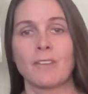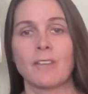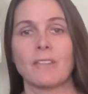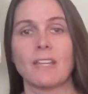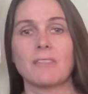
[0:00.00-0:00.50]

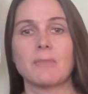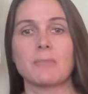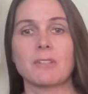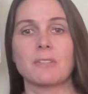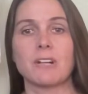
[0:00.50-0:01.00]
They give
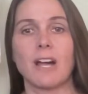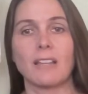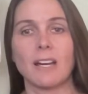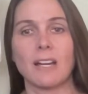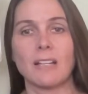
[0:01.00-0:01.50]
themselves
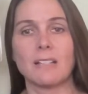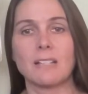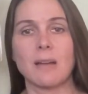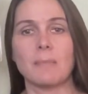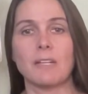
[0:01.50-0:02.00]
guidelines
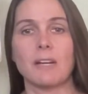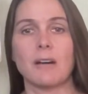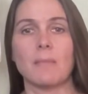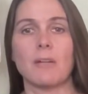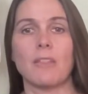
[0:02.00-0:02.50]
and
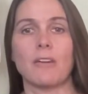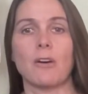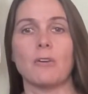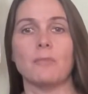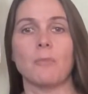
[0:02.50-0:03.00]
become their
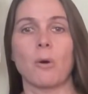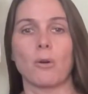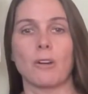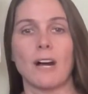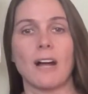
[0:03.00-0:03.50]
own moral
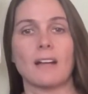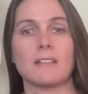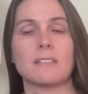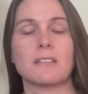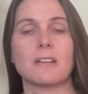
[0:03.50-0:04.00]

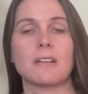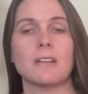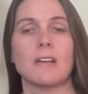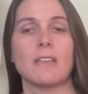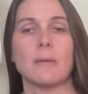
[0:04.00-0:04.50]
guides.
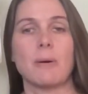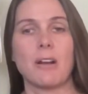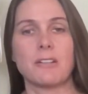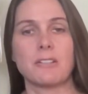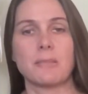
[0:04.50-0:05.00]
They
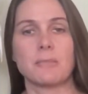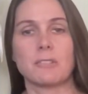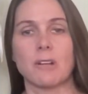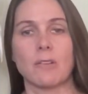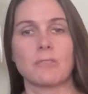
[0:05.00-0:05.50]
punish
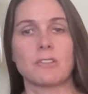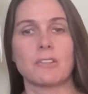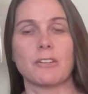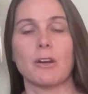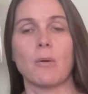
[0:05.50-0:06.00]
themselves so
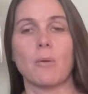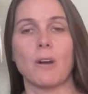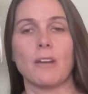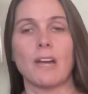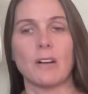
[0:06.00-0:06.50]
that no
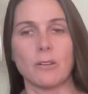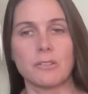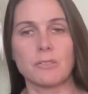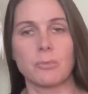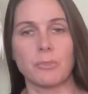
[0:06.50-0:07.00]
one
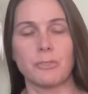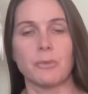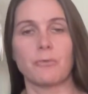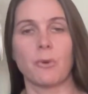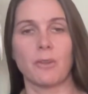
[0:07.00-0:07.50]
else will do it
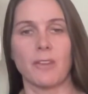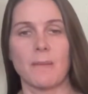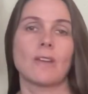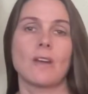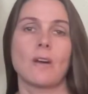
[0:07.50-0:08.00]
for them.
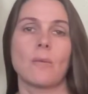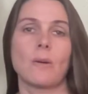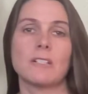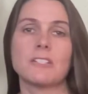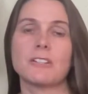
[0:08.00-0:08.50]

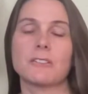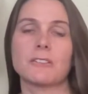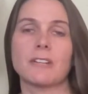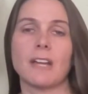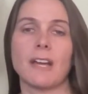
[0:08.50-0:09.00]
One
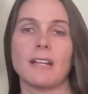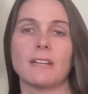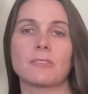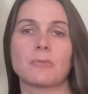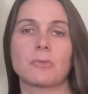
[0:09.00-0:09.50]
children adhere
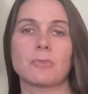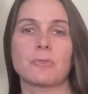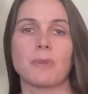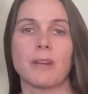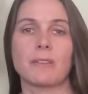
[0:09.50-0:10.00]
to rules
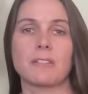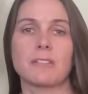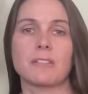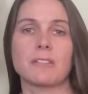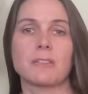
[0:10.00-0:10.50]

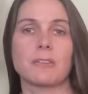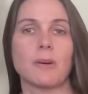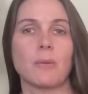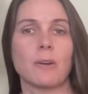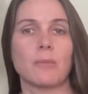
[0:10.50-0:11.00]
rigorously so no
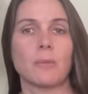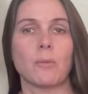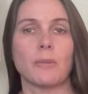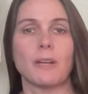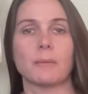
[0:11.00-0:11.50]
one will
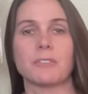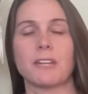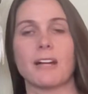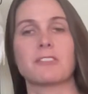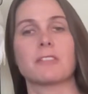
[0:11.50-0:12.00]
be able to
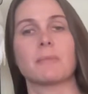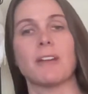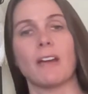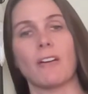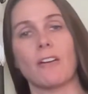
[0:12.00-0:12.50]
catch them in
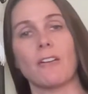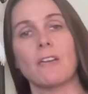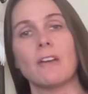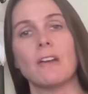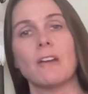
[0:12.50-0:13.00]
error.
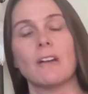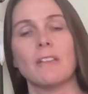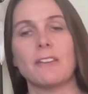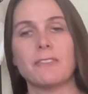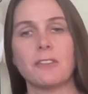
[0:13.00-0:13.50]

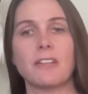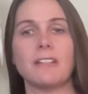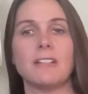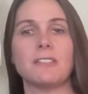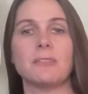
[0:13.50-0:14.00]
They feel they
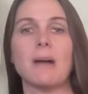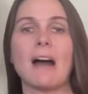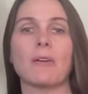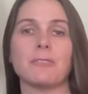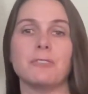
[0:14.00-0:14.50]
need to
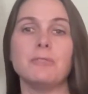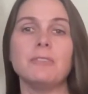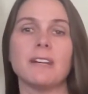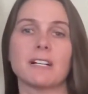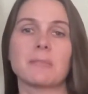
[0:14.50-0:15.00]
outdo
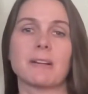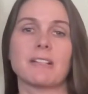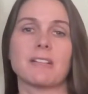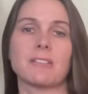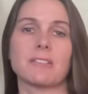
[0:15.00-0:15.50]
the
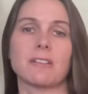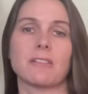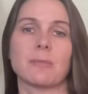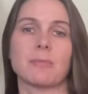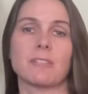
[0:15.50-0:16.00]
expectations of
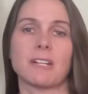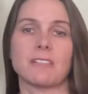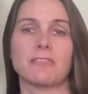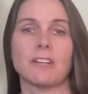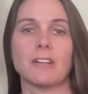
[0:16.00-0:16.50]
their protective
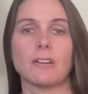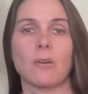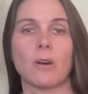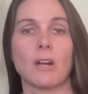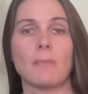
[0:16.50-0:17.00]
figure
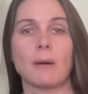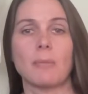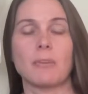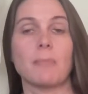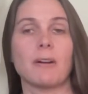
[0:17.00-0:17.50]
or come up
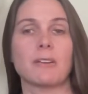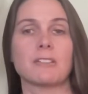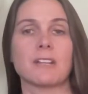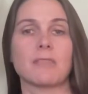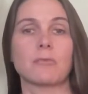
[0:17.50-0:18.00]
with a better
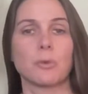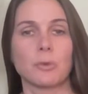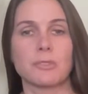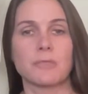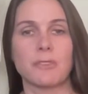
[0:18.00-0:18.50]
set of
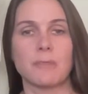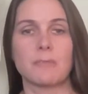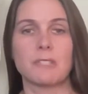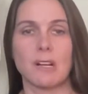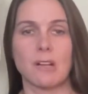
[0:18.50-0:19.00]
rules for
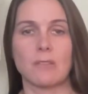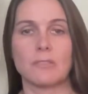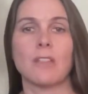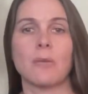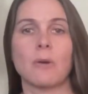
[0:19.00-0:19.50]
themselves.
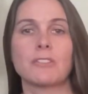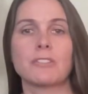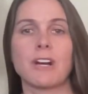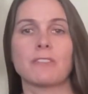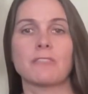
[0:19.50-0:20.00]
The one
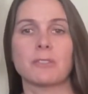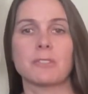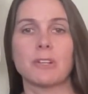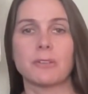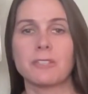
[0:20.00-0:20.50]
child feels
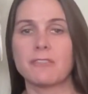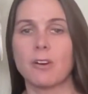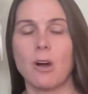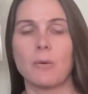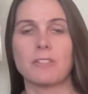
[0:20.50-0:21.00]
guilty
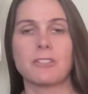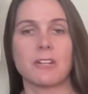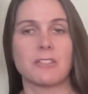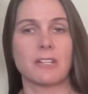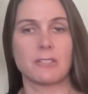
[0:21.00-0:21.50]
for always
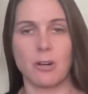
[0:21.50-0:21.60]
judging its